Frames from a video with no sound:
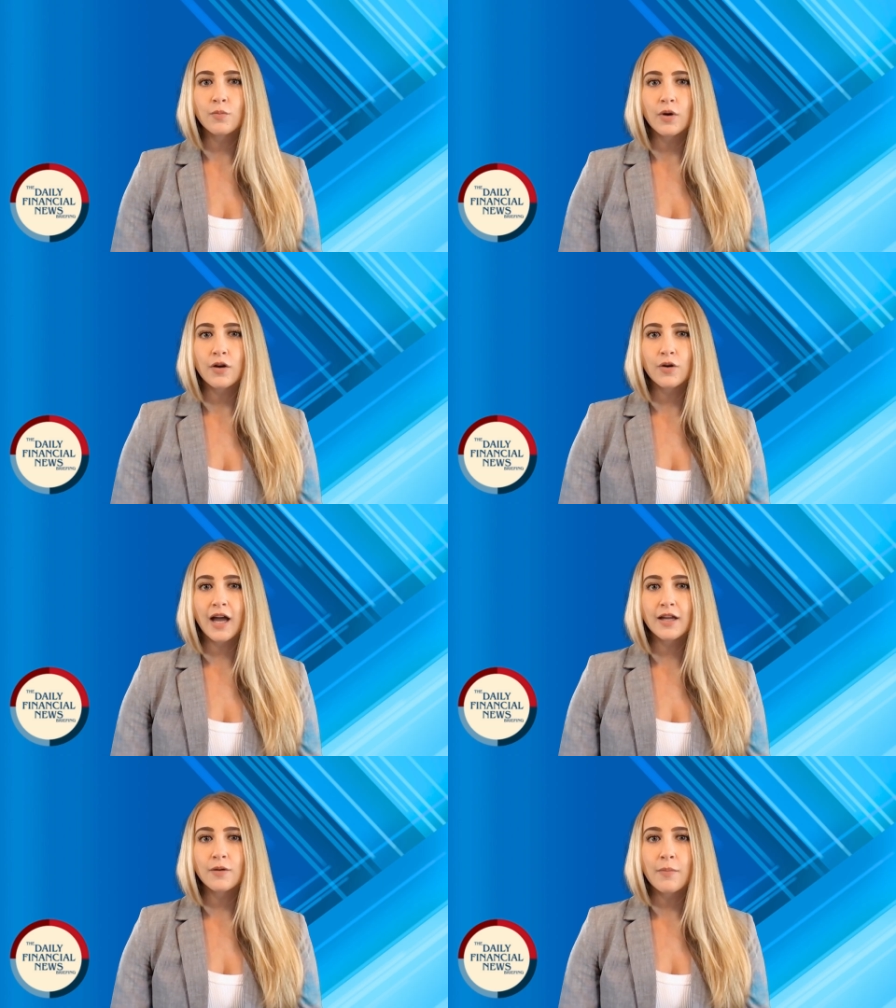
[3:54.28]
where
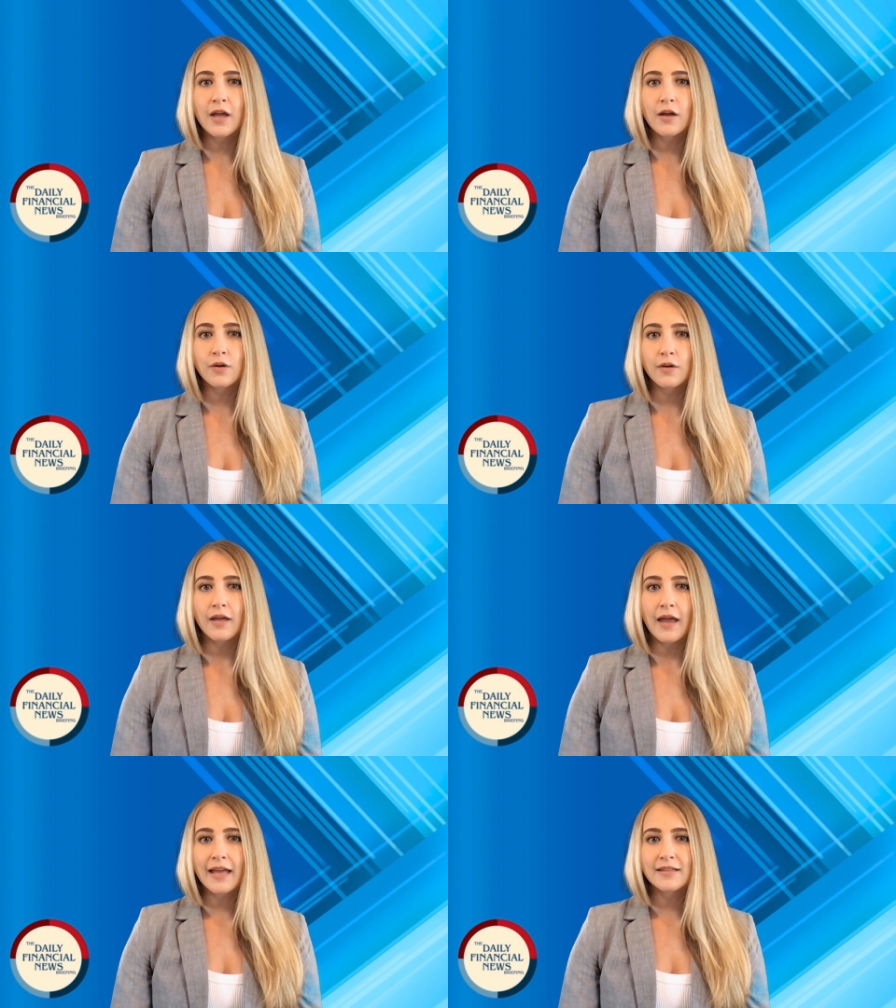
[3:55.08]
Cracker
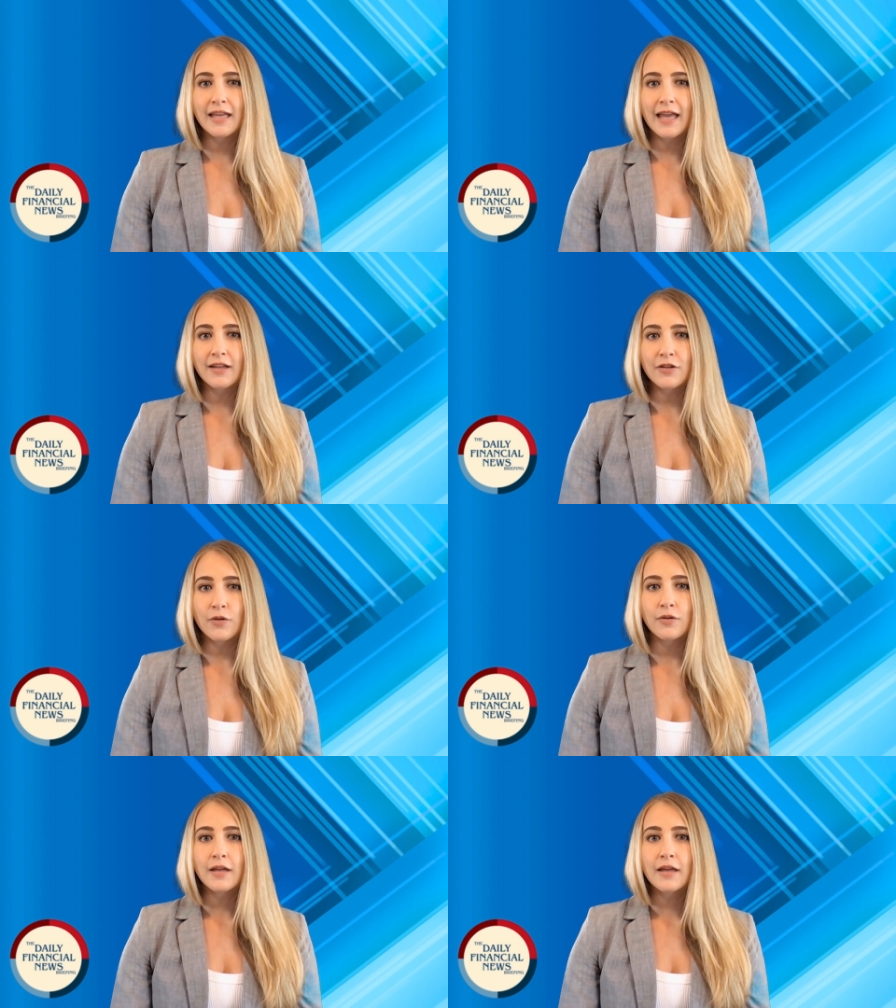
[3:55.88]
Barrel has
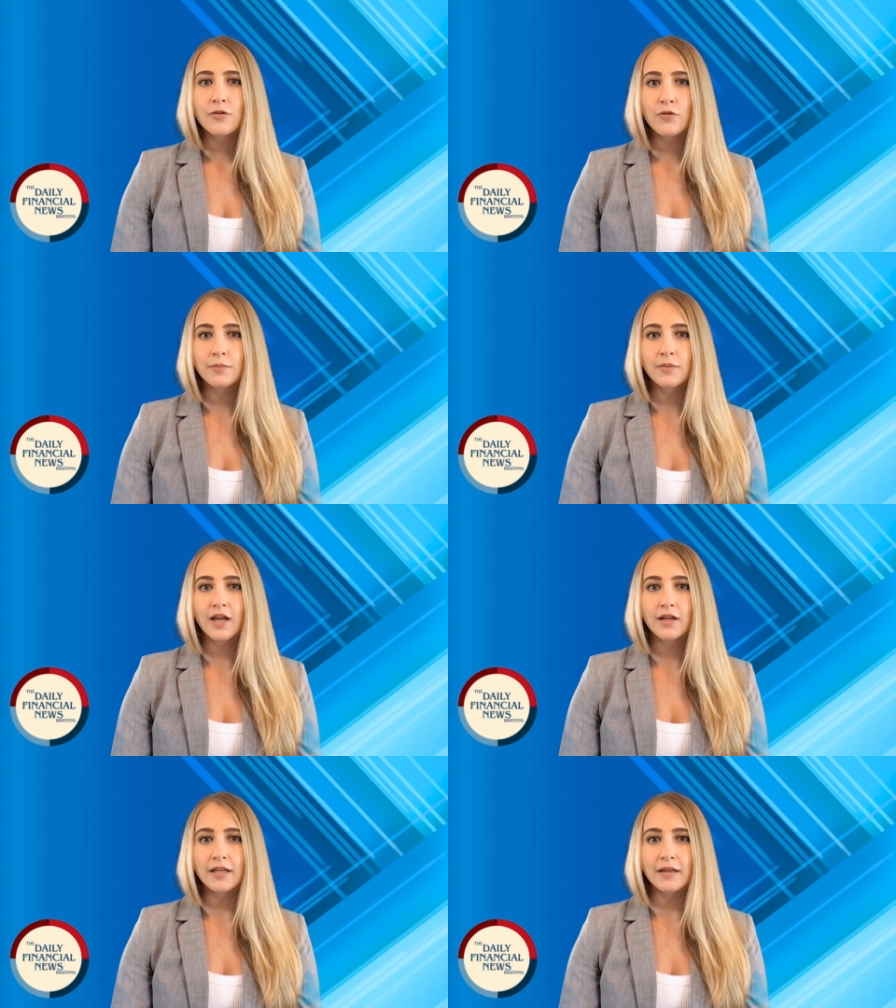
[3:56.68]
canceled its
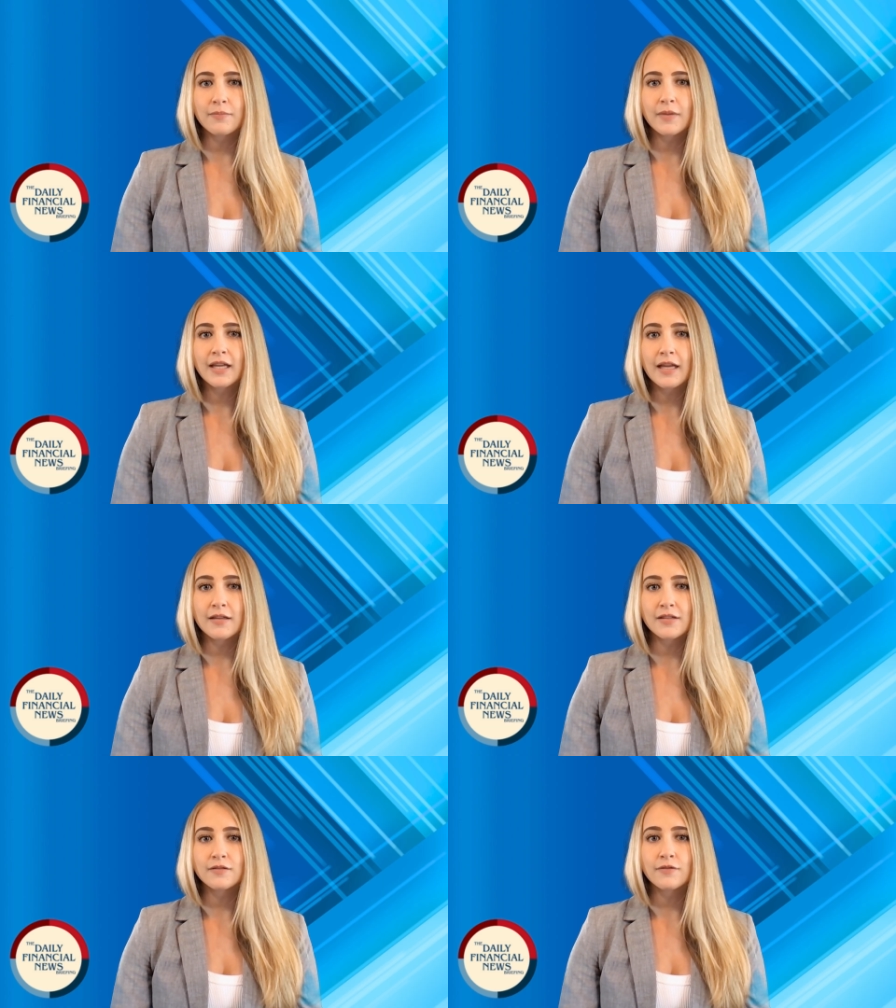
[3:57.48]
remodeling
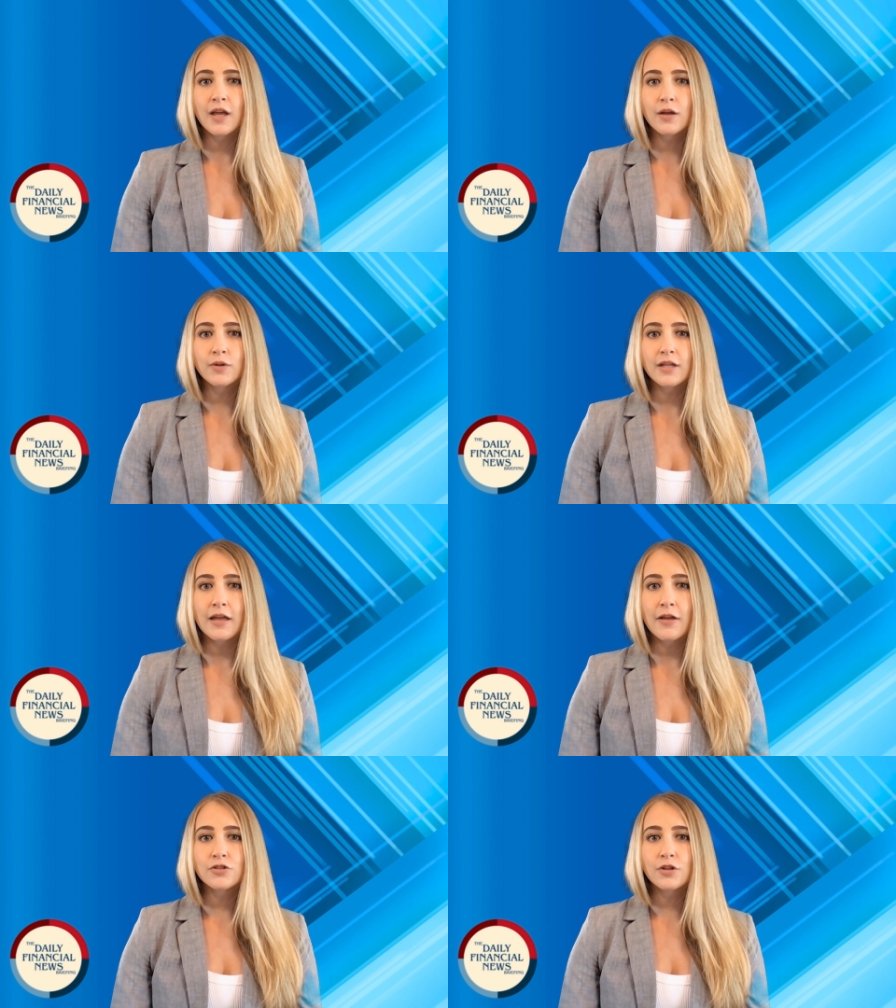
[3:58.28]
plans following
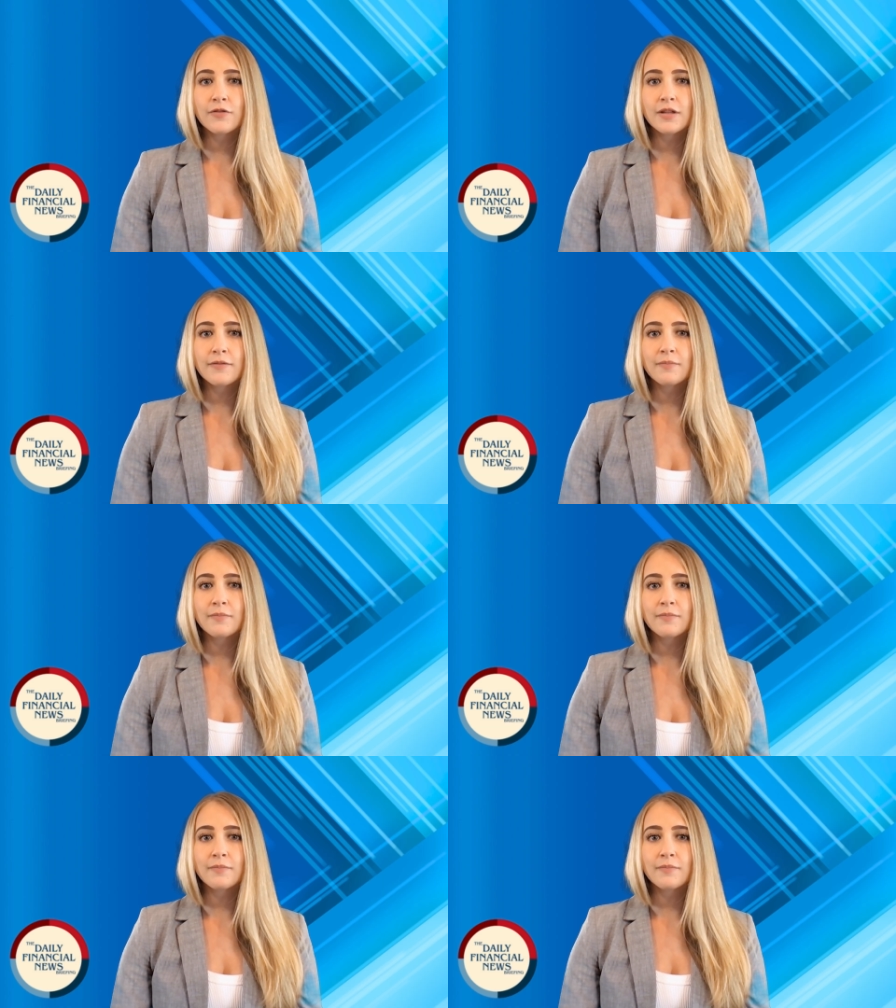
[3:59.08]
conservative